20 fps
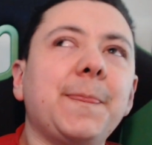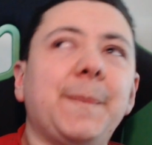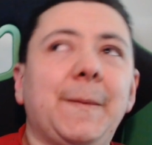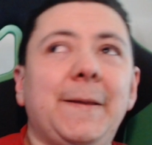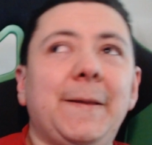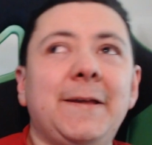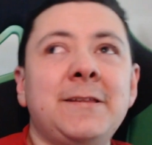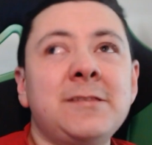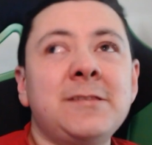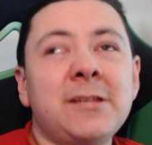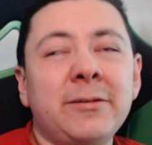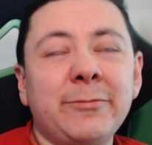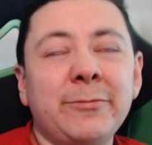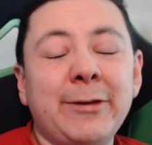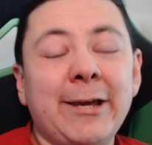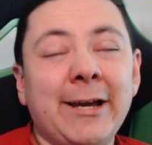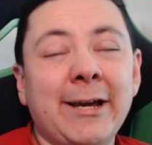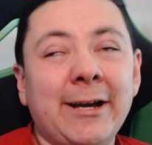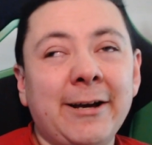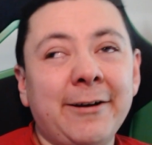then we
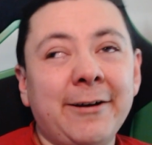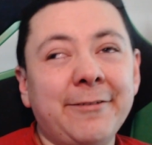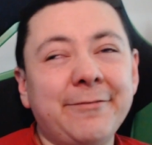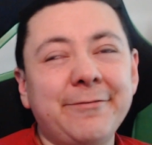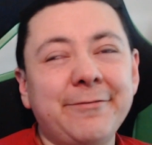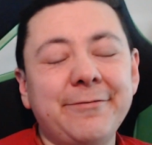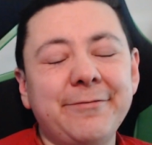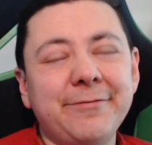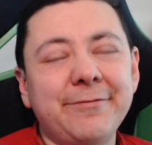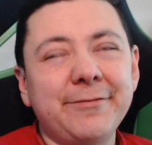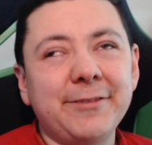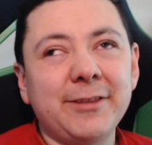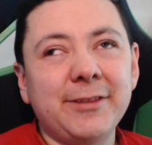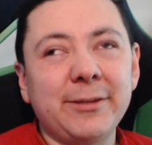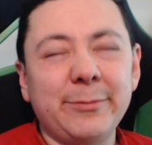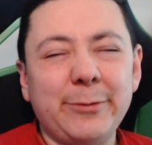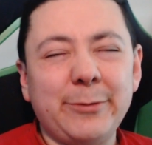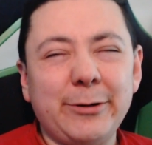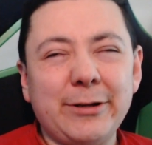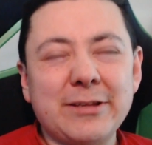have, the
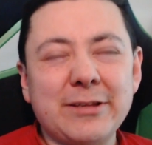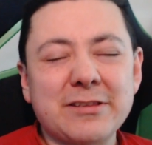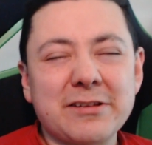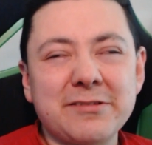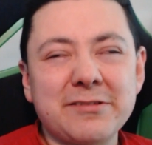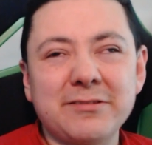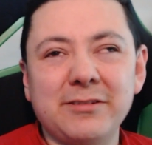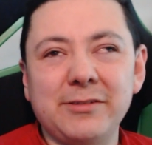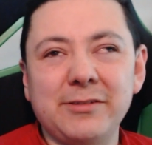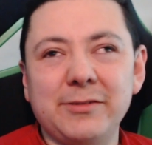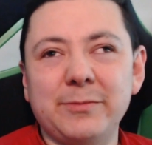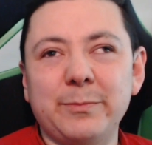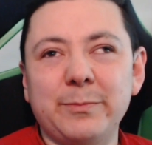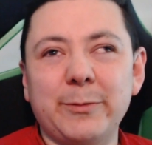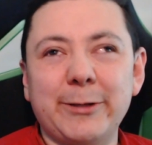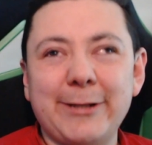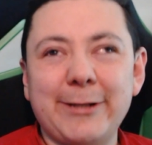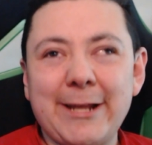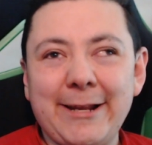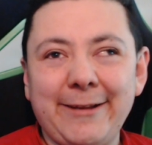moon is also
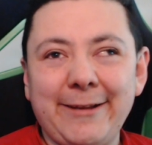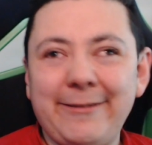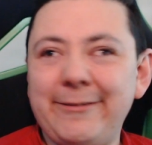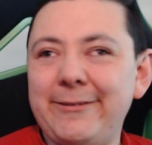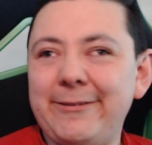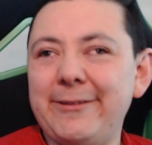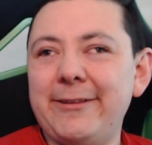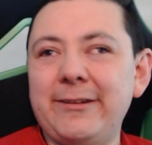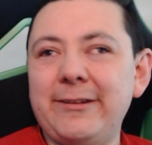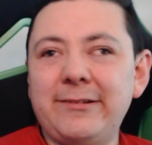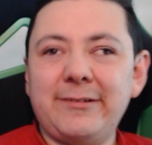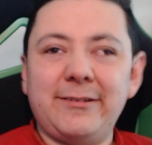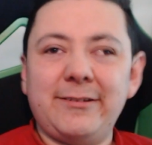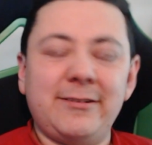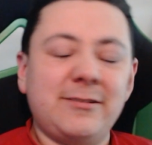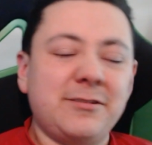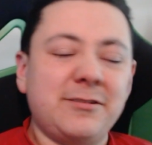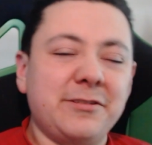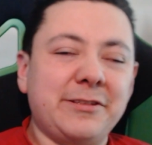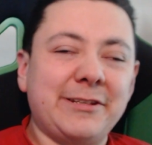pertaining to
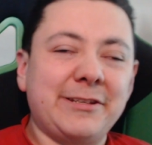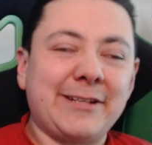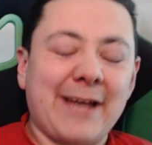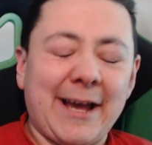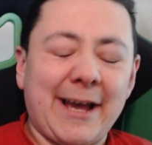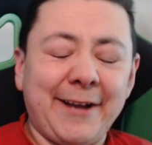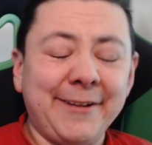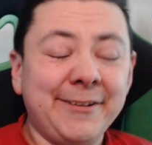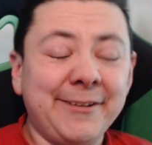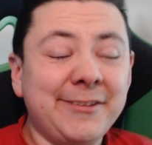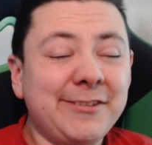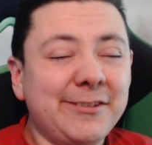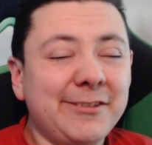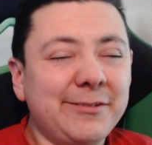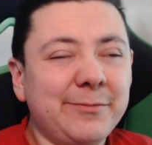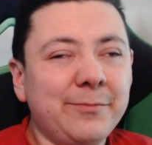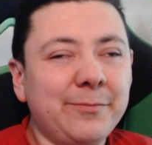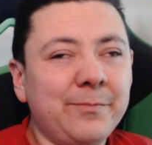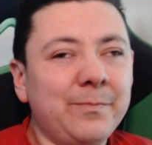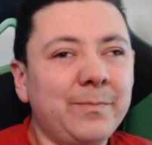the tides,
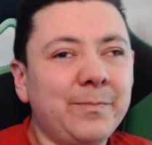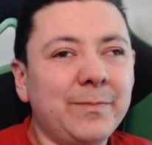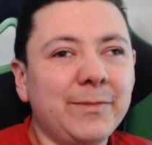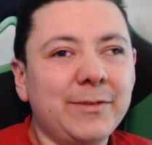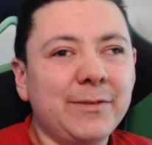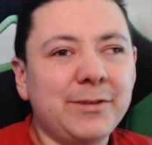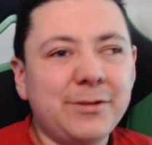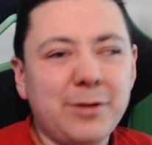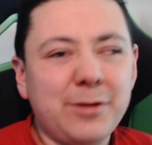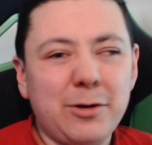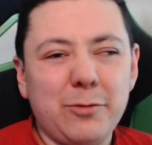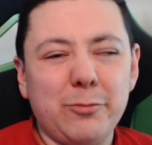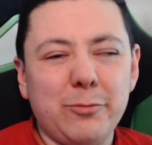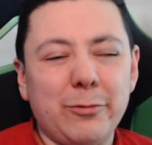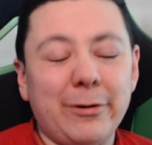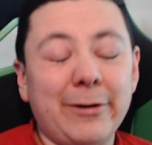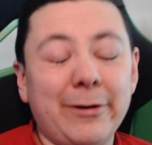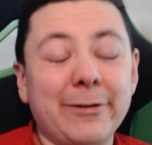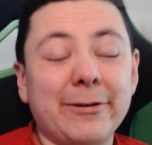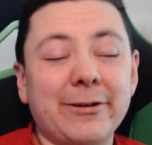to
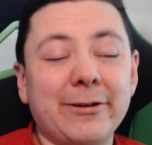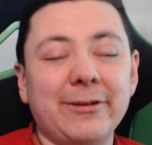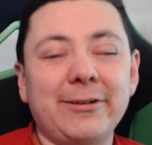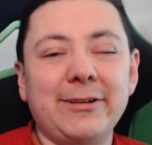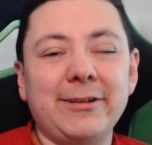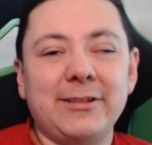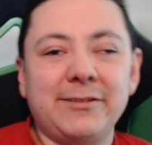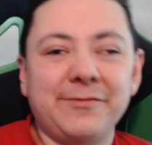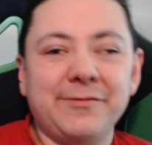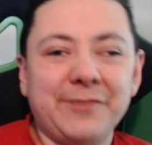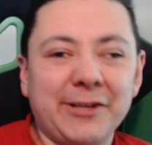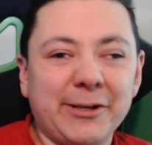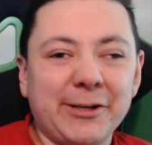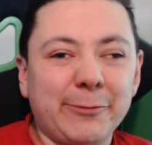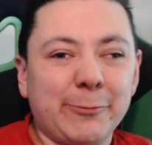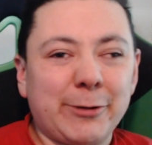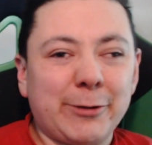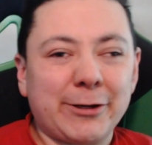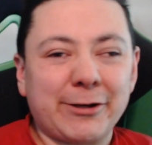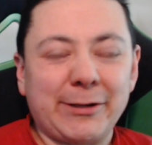water. It's a very
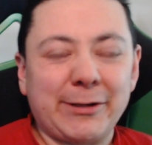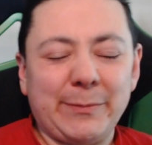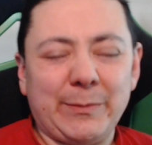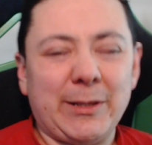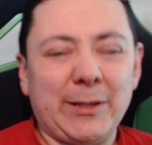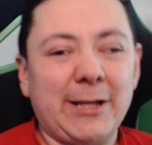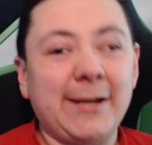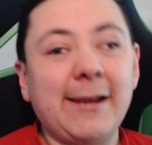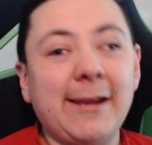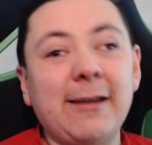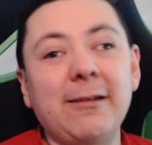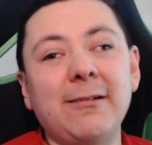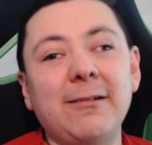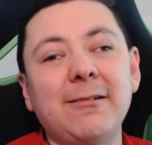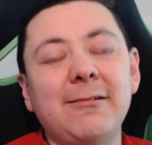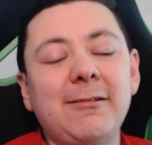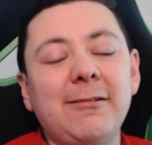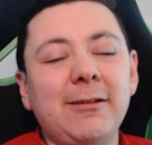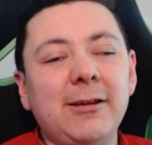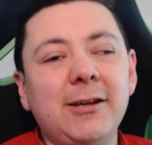watery planet,
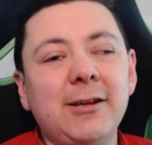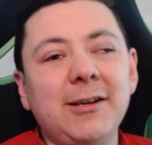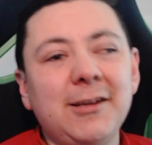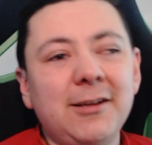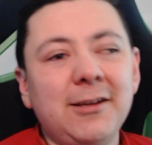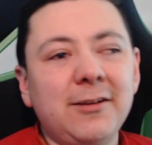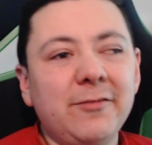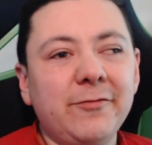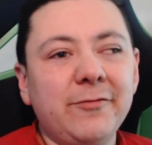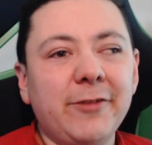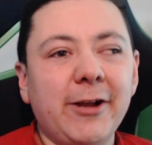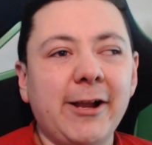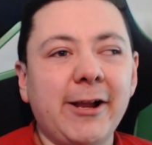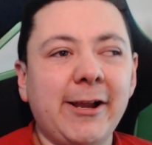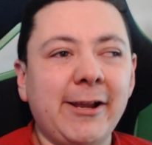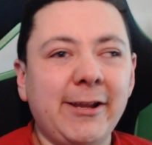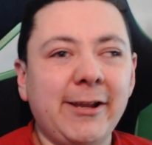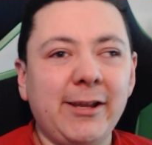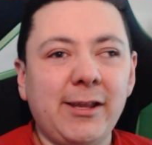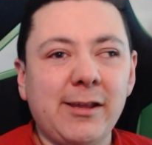
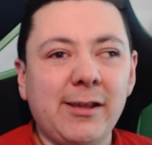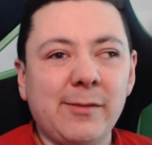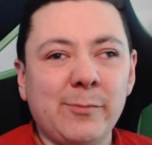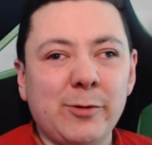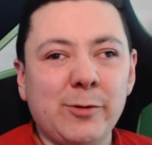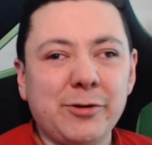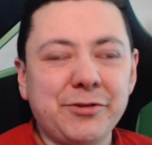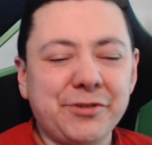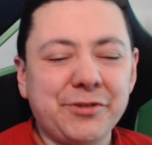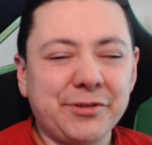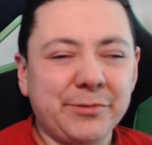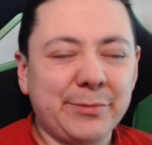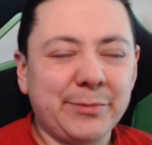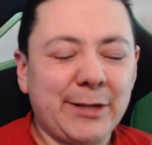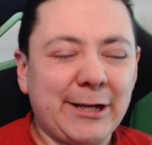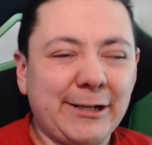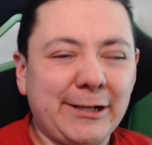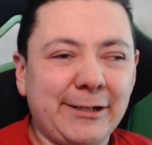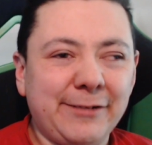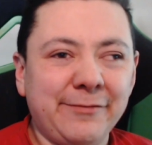very emotional
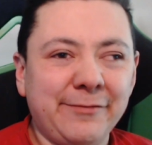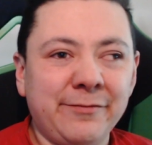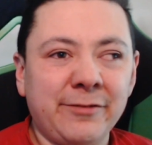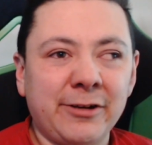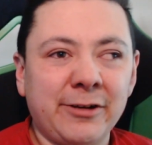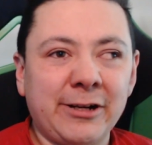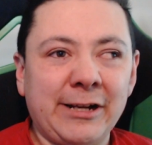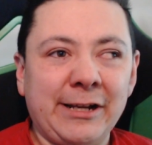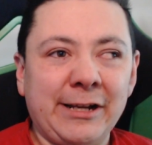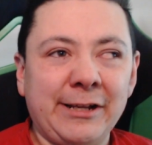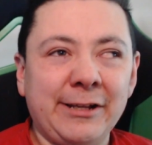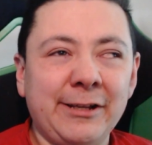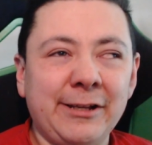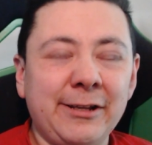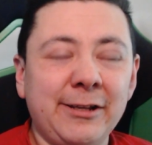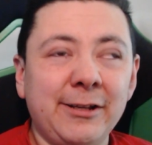planet, very,